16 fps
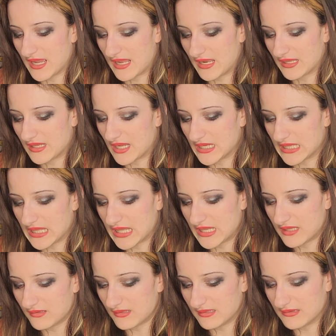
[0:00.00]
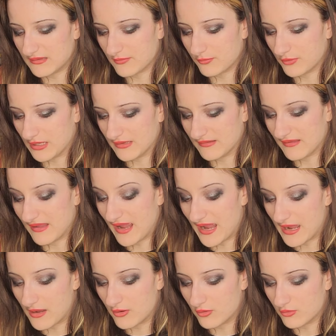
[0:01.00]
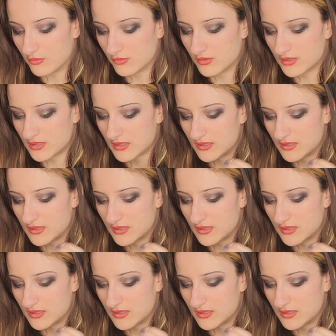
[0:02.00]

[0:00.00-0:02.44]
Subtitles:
And I can't express how